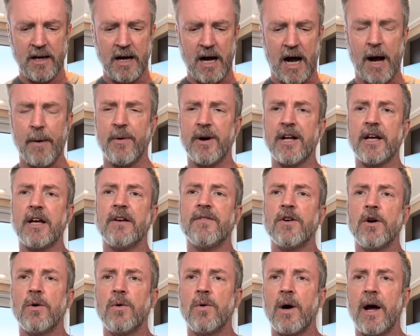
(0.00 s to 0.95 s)
I want to give
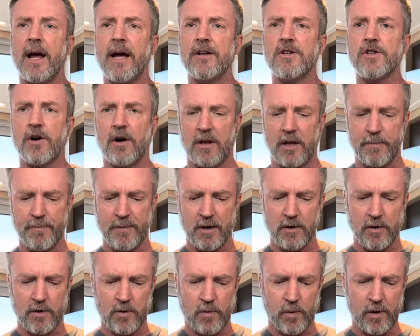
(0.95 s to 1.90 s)
you a Charlie
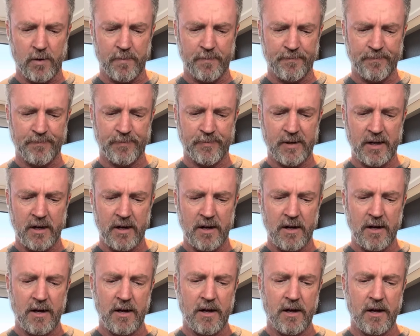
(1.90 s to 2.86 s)
Munger quote.
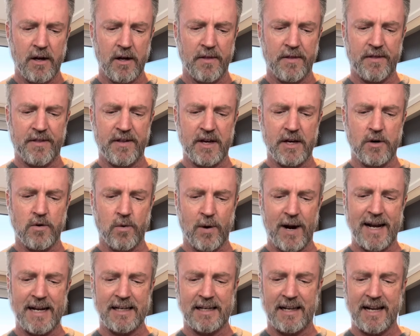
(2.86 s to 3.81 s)
The
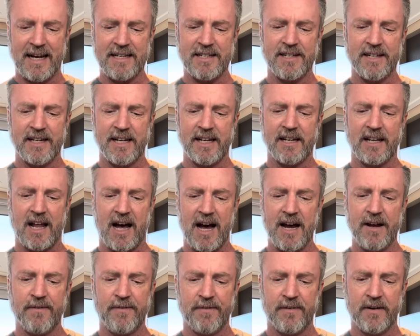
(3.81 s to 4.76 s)
great lesson in
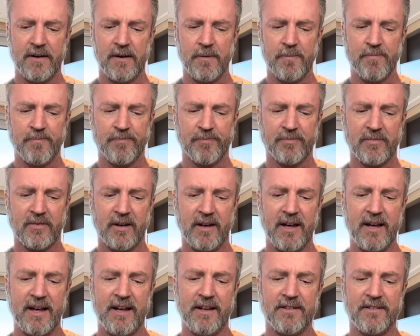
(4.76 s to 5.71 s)
life
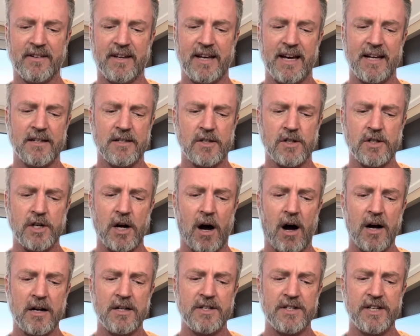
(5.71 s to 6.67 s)
is get
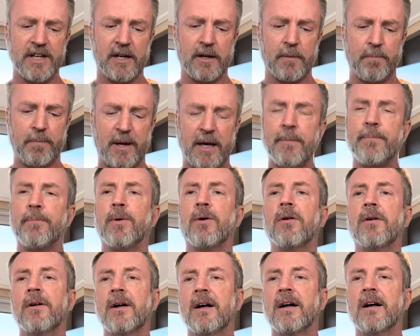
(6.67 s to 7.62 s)
toxic
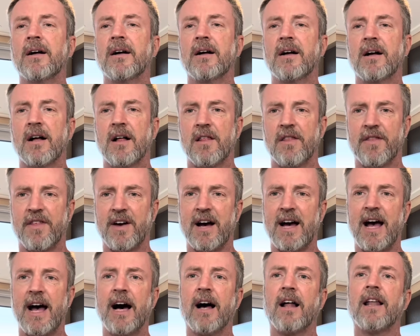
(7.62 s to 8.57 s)
people the
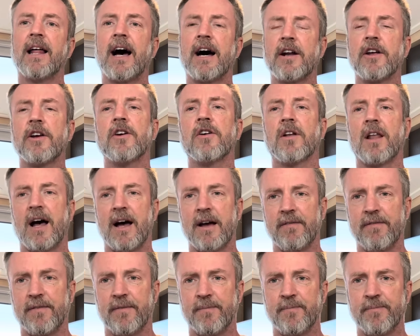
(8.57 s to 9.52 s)
hell out of your
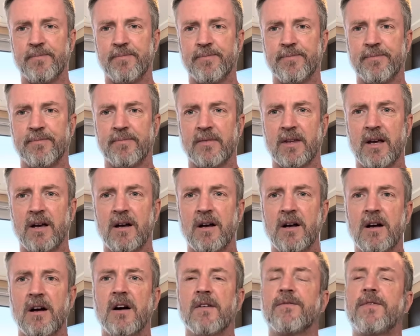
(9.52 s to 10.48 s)
life.
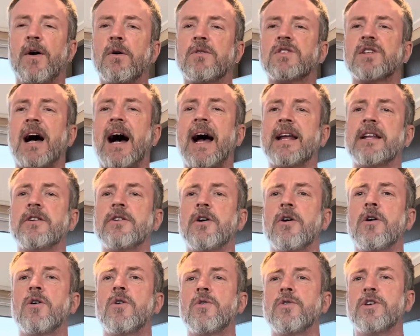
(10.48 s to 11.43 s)
Folks, I
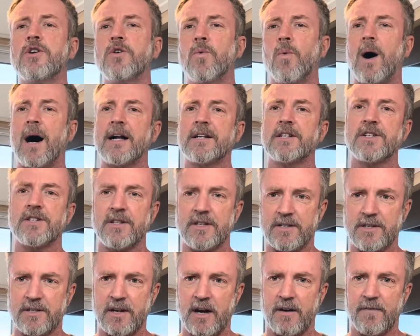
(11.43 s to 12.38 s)
know you watch the
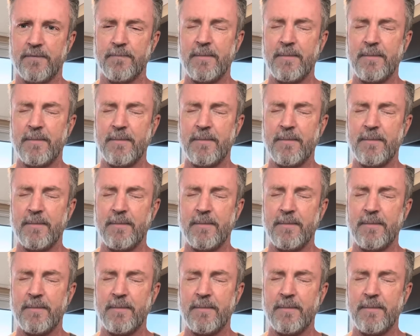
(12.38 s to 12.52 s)
stuff.